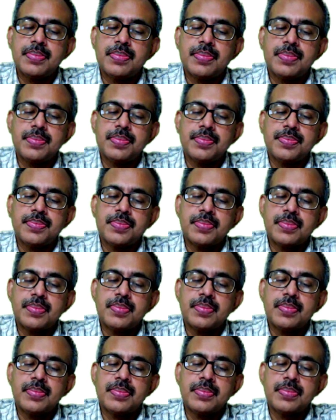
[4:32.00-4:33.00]

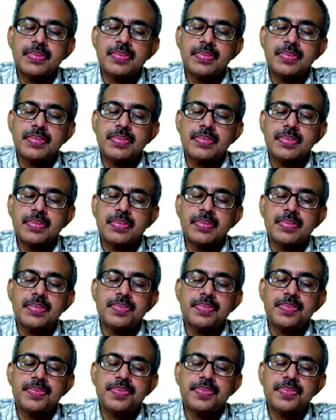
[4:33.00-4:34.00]

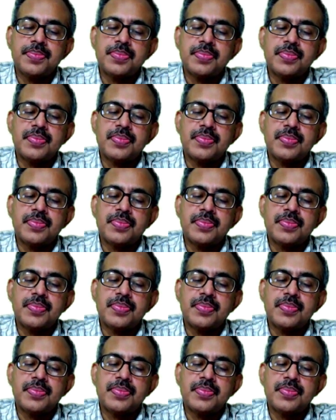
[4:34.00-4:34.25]
Nothing is said.